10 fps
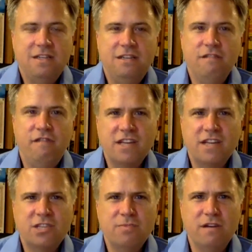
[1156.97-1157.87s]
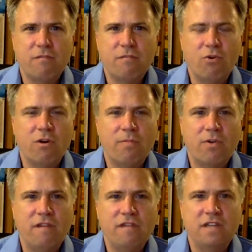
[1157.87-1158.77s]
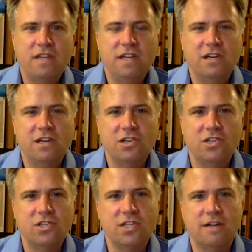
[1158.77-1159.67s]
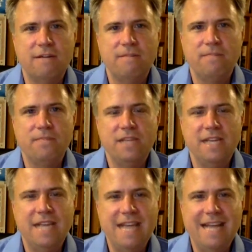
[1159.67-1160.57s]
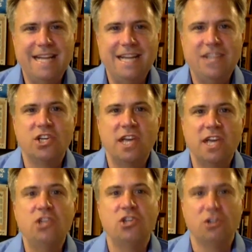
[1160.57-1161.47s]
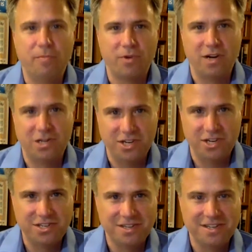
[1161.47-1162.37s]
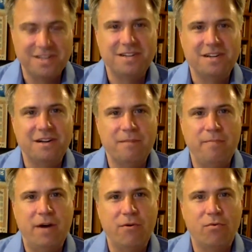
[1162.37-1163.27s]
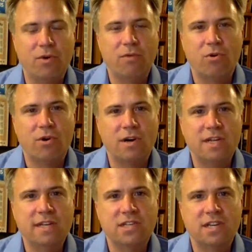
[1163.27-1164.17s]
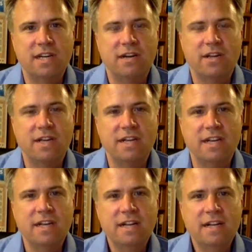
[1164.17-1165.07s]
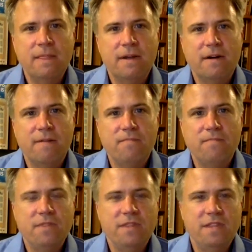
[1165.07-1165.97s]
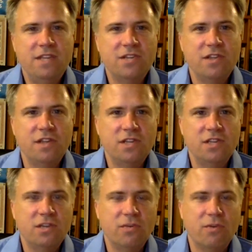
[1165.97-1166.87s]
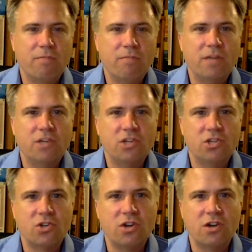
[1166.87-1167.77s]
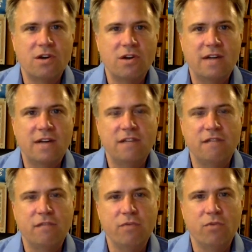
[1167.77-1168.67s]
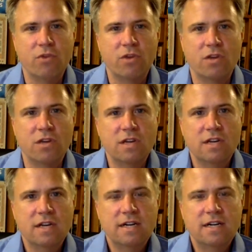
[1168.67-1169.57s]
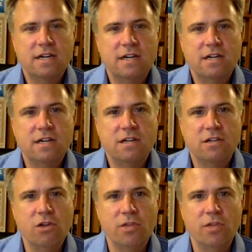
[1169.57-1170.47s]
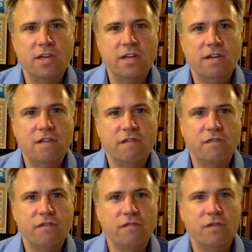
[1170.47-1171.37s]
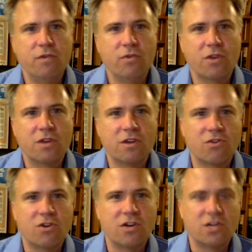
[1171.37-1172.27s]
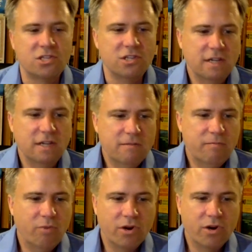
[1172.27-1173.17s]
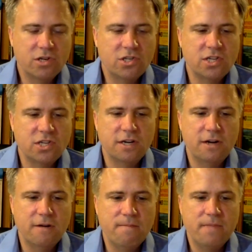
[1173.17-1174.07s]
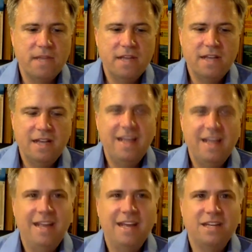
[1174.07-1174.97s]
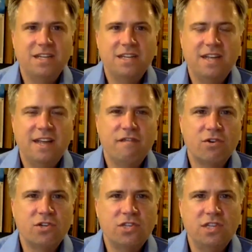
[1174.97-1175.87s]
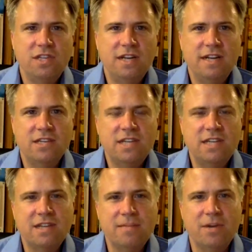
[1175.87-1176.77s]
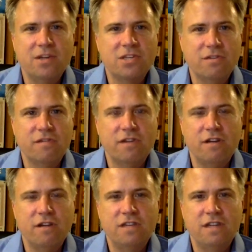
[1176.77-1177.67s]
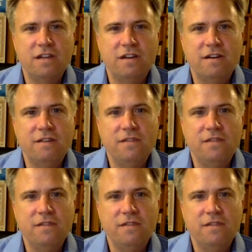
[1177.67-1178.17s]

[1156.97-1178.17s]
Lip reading: divestment from war profiteers, the educational project about what war is and how to end it. These are things that we're much stronger at if we work globally, if we work across borders. And of course, in the United States, I'm also involved in